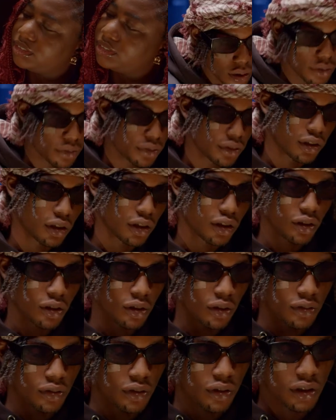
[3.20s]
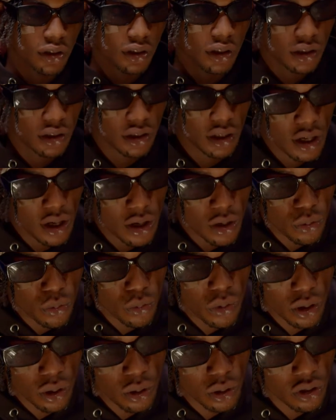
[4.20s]
Definition of success.
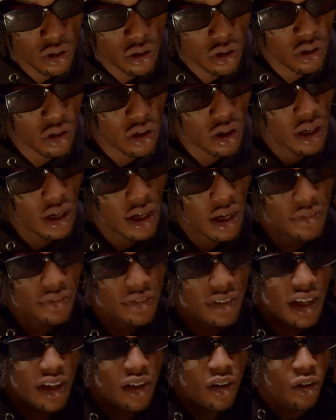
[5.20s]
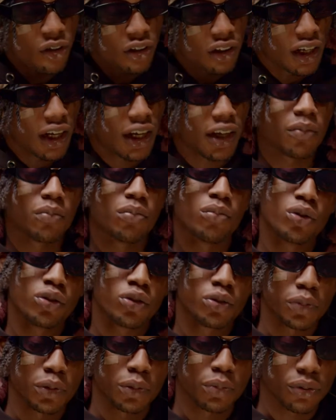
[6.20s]
Well, I feel like unlike
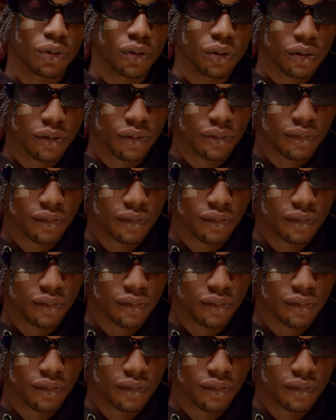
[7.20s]
most people,